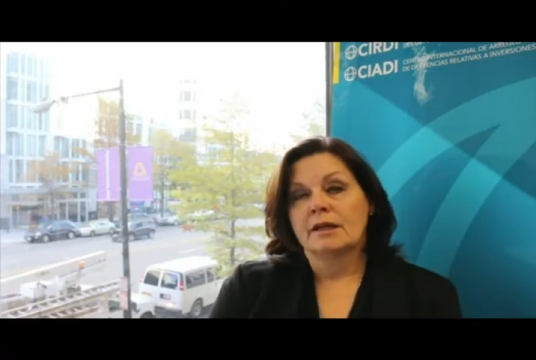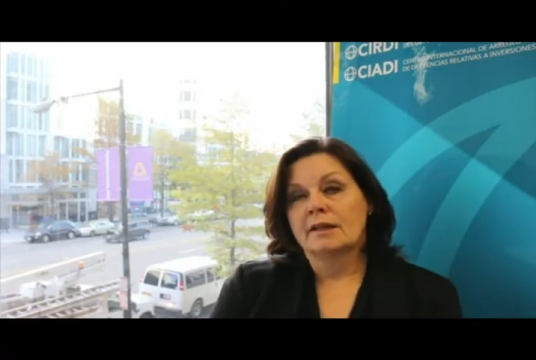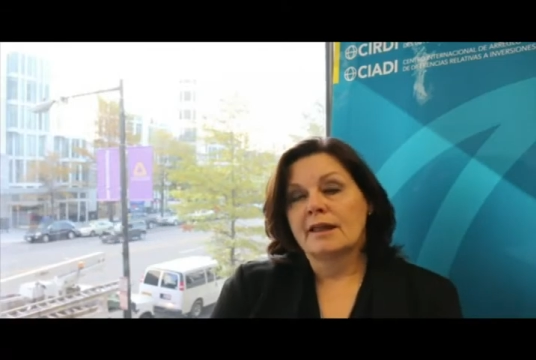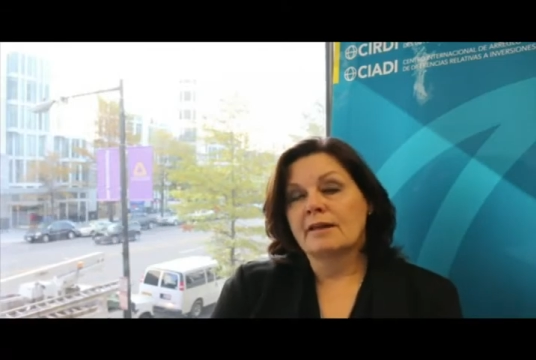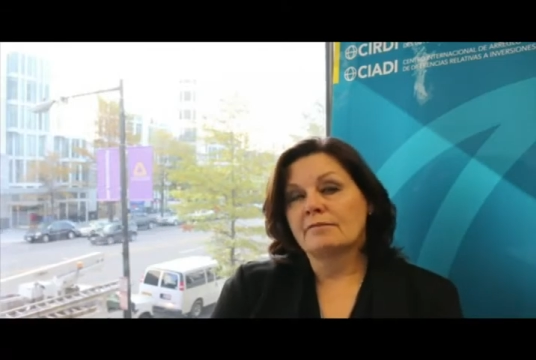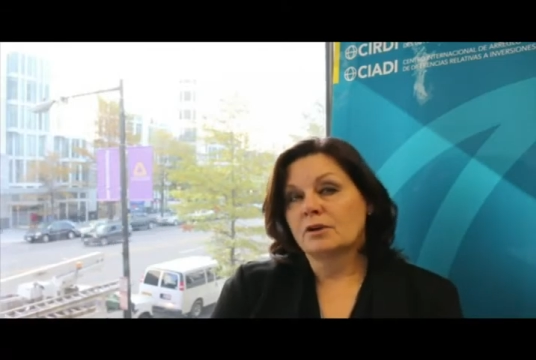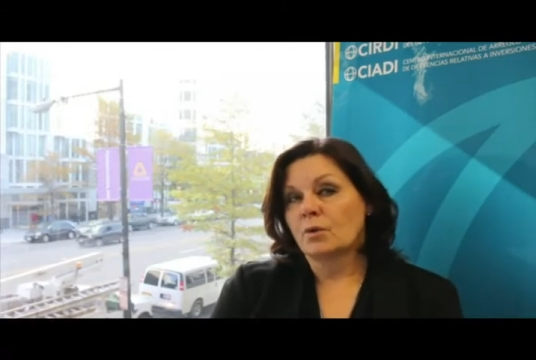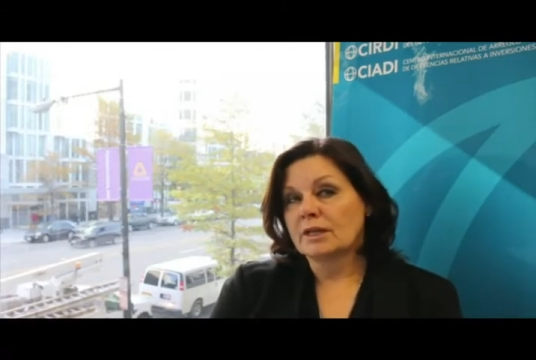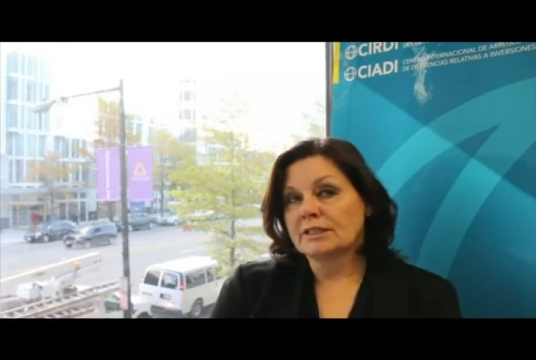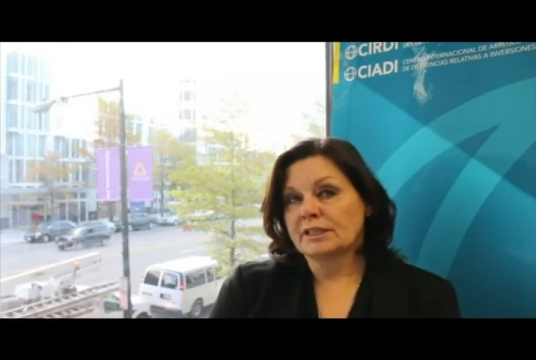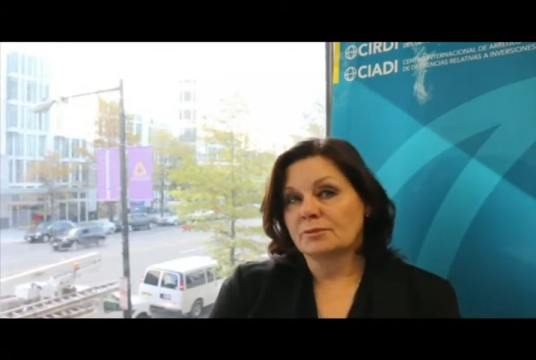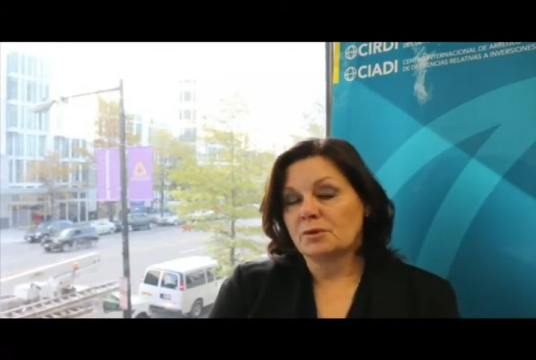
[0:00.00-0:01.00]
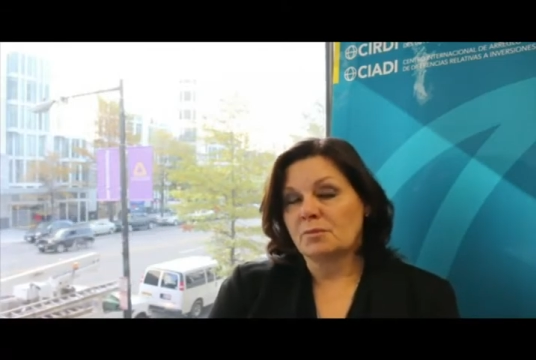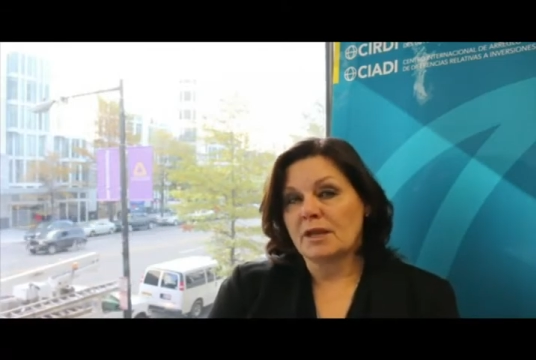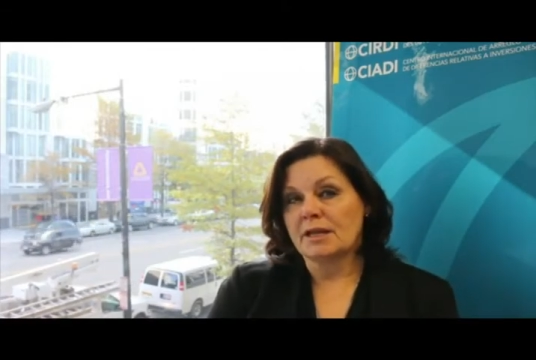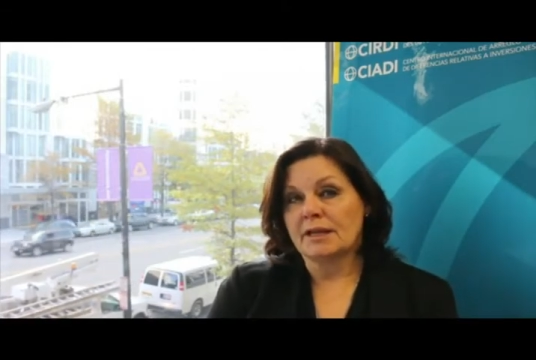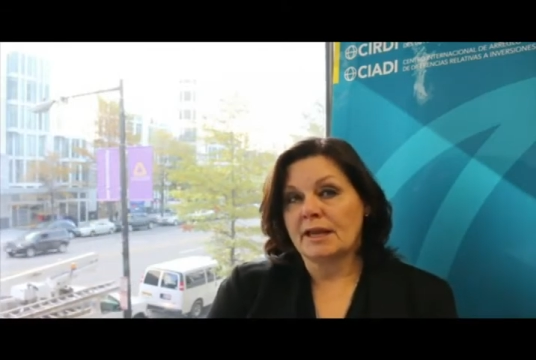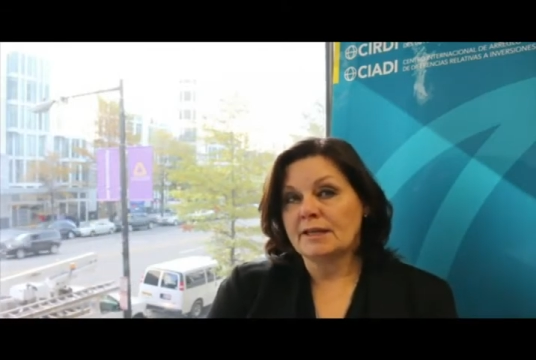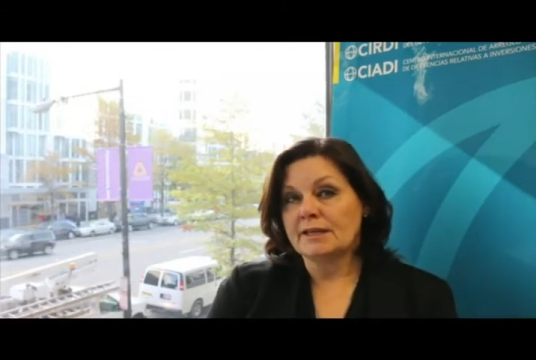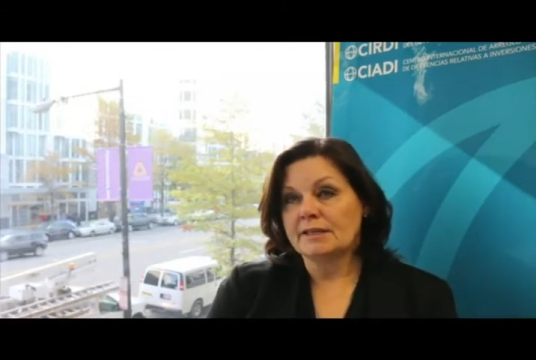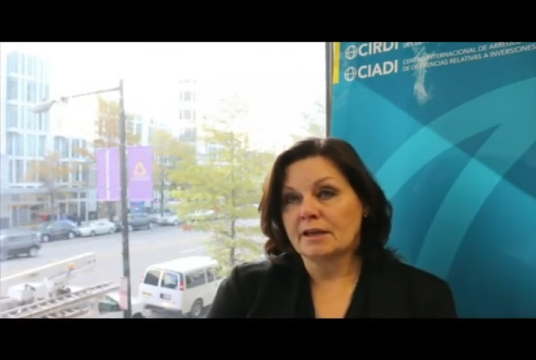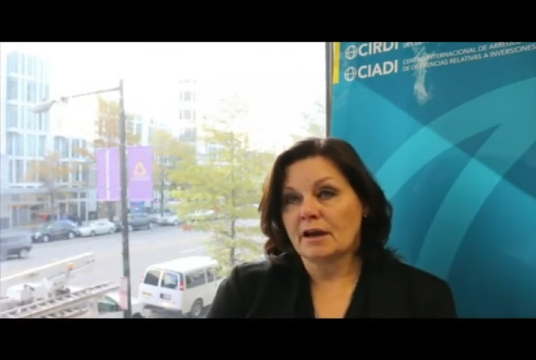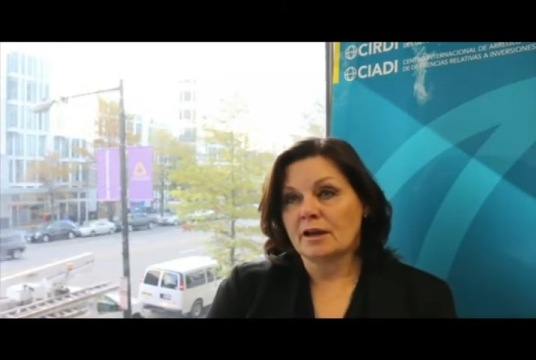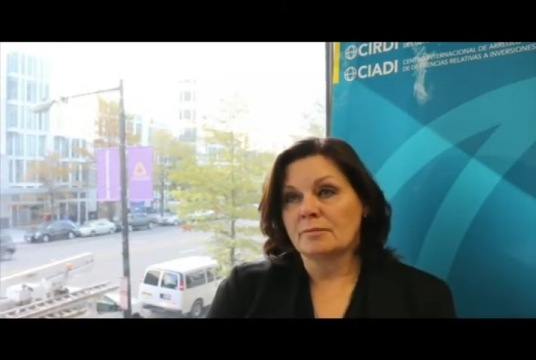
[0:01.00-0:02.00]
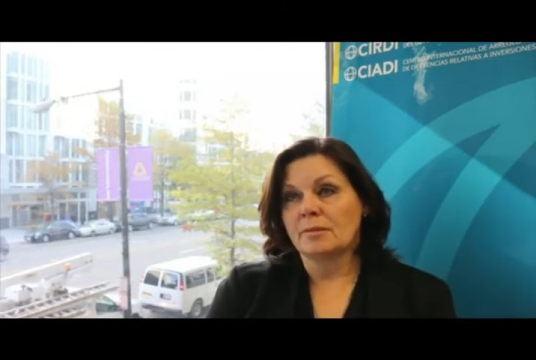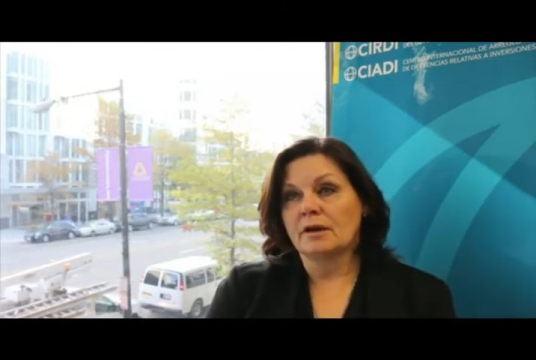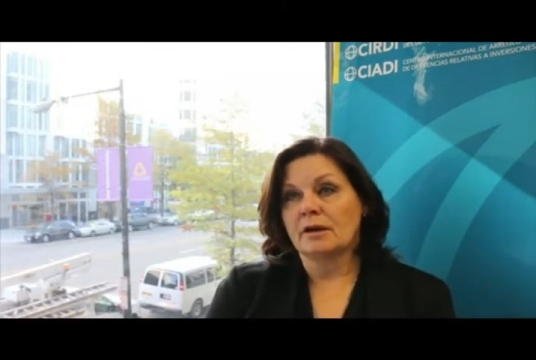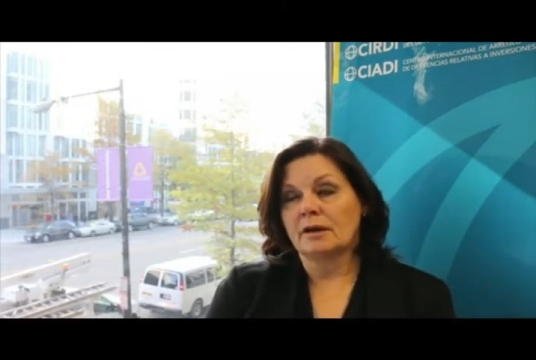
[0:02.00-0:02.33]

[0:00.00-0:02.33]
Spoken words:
That request can be made any time